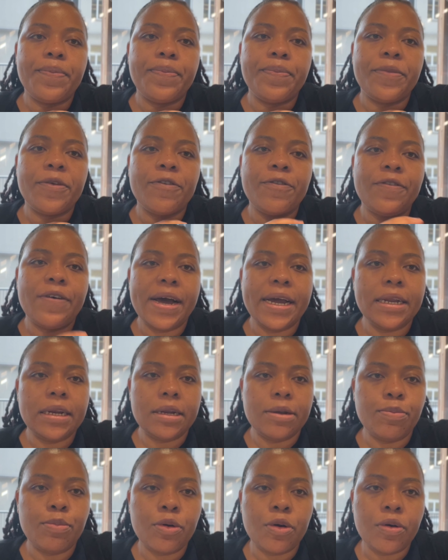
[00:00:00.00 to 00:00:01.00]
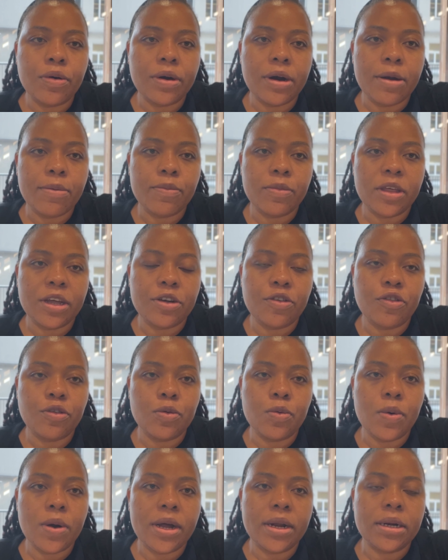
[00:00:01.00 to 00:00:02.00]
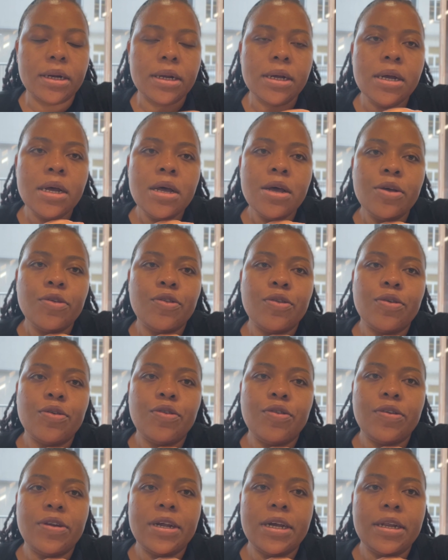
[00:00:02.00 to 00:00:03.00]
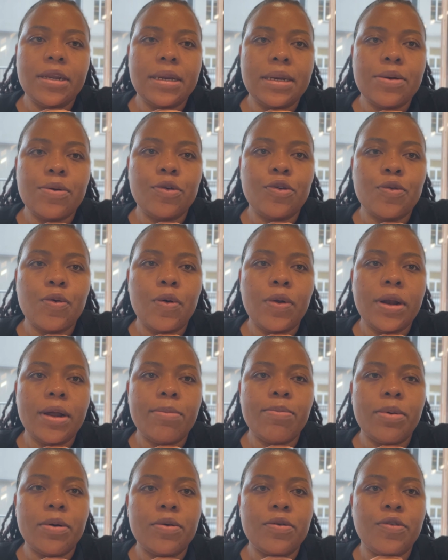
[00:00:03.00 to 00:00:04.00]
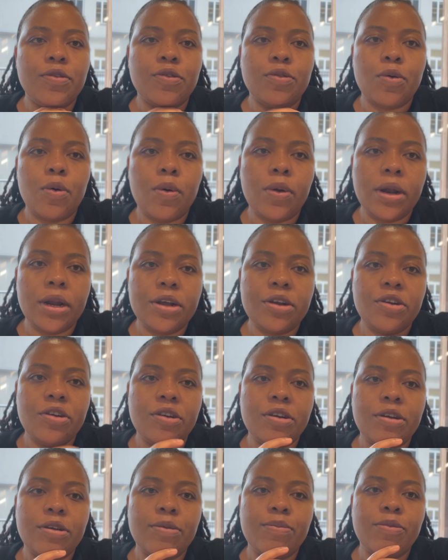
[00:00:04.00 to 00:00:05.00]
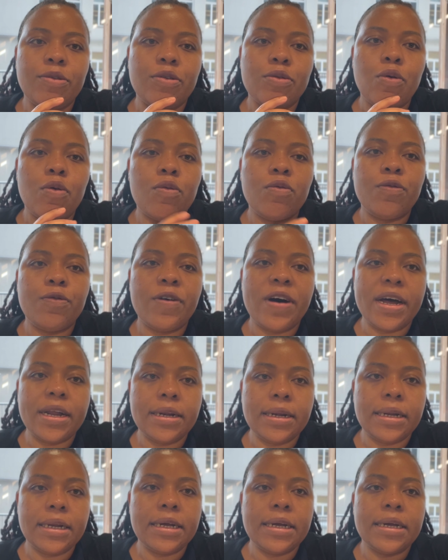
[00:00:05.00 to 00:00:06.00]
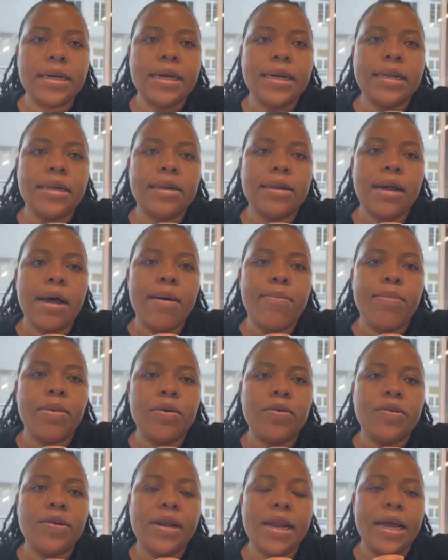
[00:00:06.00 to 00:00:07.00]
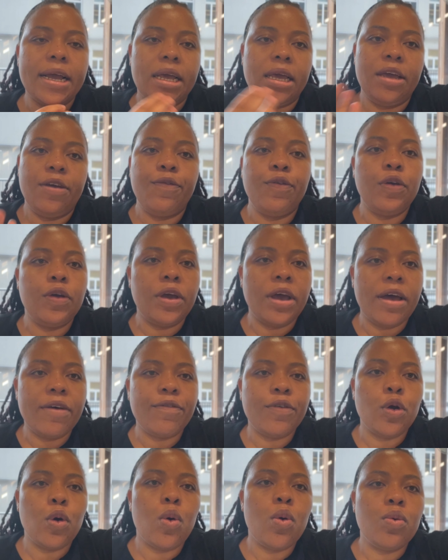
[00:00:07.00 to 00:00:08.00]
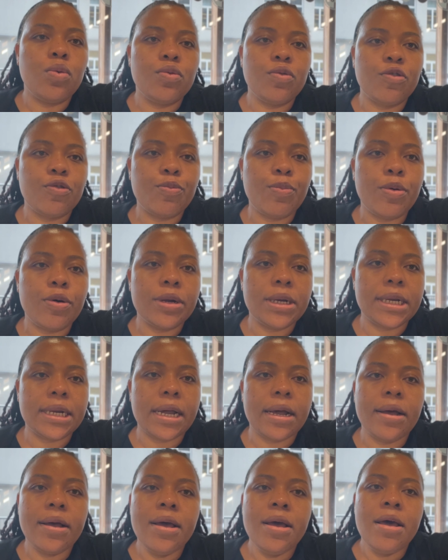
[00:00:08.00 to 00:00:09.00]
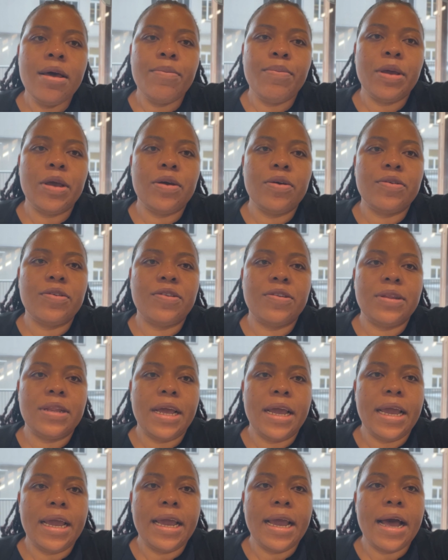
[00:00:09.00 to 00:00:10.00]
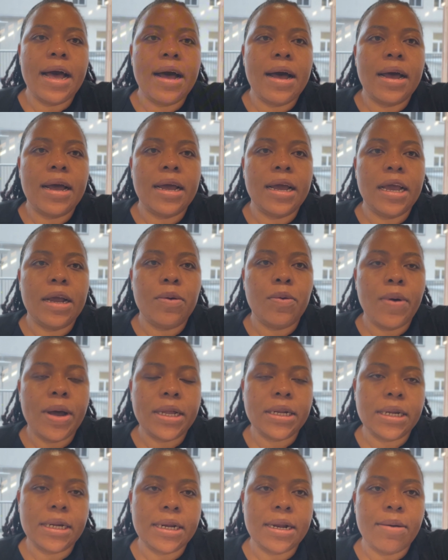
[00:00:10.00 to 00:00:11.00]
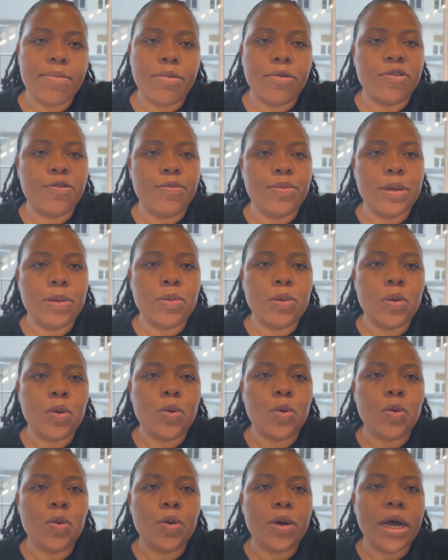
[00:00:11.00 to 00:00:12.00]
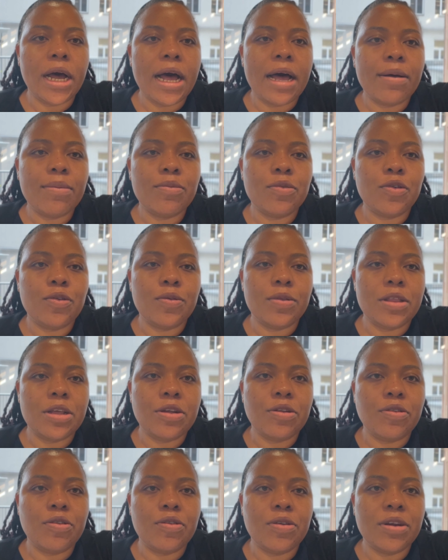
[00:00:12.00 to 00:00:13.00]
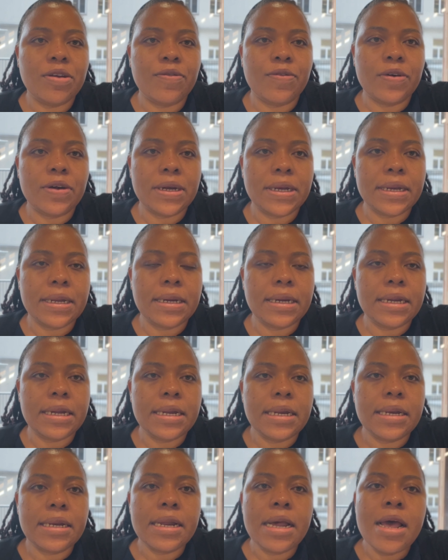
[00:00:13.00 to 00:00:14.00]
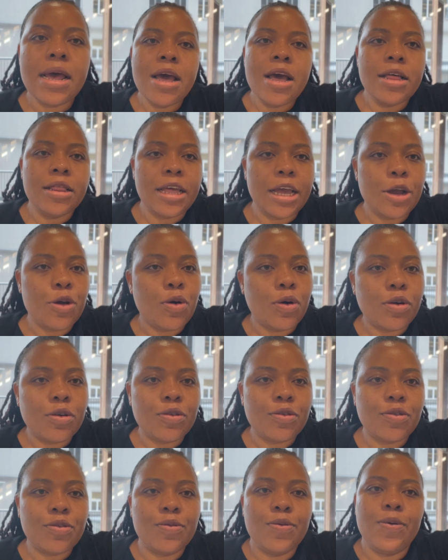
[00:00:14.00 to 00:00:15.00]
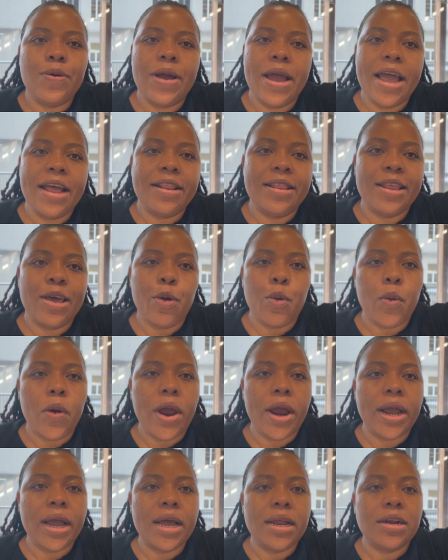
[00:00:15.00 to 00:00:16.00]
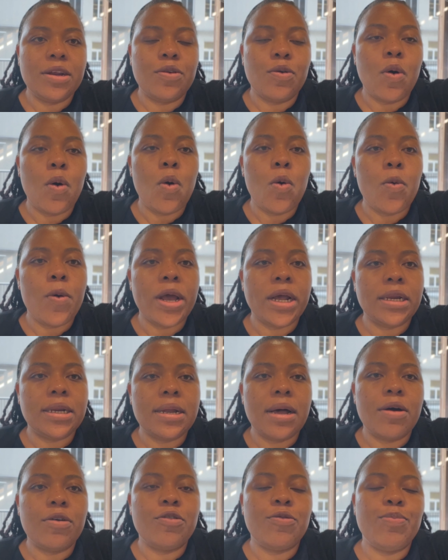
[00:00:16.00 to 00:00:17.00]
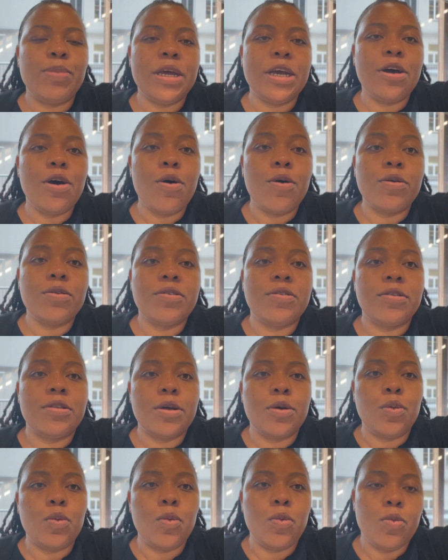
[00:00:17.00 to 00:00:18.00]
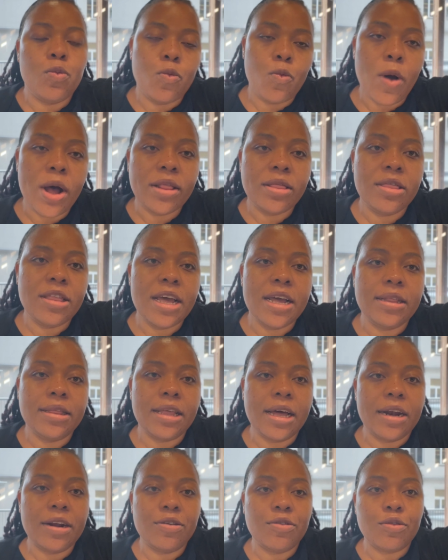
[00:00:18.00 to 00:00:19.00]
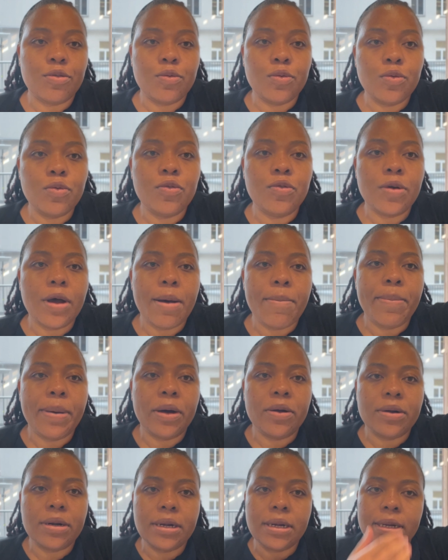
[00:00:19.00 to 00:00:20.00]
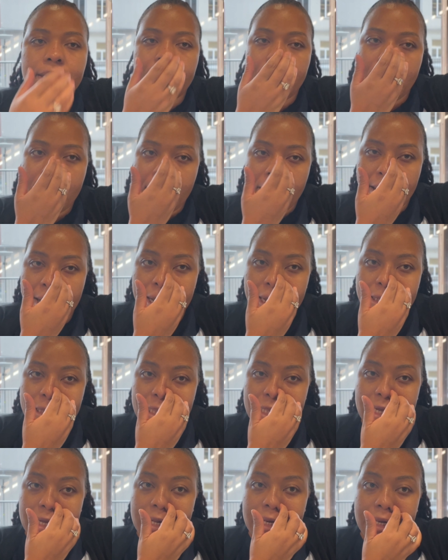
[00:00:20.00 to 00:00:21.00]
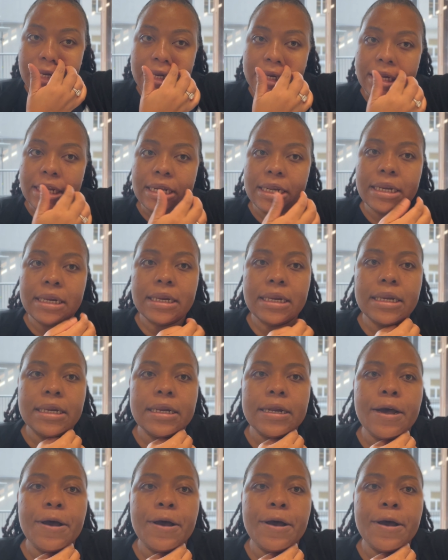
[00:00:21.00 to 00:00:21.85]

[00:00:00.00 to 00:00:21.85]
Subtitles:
find a program that you want. So today it's not all about scholarships or funding. It's about if you have your own sponsor, because they are quite a number of people who come to these universities. They go to school and they work and it all works out, because the one thing that is good about this is